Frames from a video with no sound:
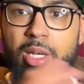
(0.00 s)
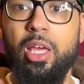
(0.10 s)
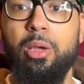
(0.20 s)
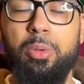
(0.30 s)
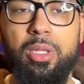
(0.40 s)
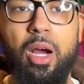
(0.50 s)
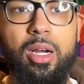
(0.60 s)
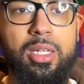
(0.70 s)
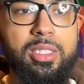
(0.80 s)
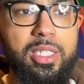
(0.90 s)
in complete
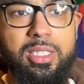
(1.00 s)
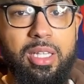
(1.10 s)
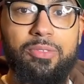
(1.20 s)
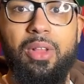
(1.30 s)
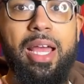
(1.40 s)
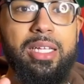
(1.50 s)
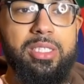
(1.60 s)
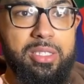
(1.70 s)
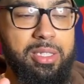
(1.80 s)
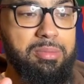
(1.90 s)
darkness, it's enough light
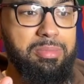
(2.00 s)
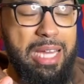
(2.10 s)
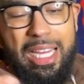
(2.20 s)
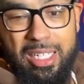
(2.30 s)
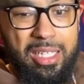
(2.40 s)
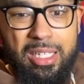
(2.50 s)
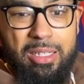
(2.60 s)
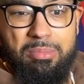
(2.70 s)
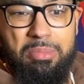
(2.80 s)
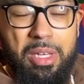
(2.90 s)
to kind of
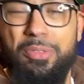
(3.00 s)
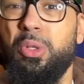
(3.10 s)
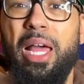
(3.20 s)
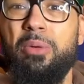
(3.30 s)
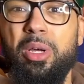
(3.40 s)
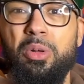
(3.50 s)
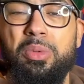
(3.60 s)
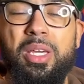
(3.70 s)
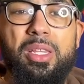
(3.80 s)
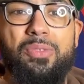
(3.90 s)
give you light where you don't
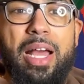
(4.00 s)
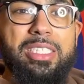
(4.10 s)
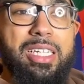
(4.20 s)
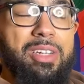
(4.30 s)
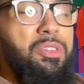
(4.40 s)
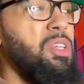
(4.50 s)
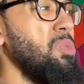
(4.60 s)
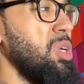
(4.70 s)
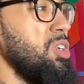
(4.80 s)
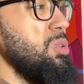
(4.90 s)
need the flashlight if you didn't
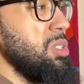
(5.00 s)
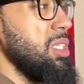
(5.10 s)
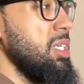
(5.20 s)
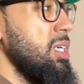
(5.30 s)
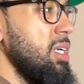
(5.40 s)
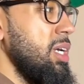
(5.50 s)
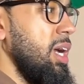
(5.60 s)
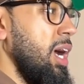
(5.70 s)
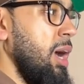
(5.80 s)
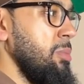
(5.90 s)
want to use it,
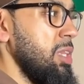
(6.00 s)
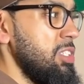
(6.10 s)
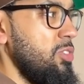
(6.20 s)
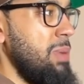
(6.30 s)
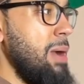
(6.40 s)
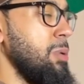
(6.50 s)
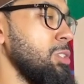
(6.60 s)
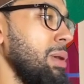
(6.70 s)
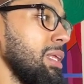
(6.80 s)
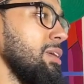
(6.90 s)
at least from my
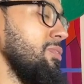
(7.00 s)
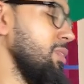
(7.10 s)
perspective.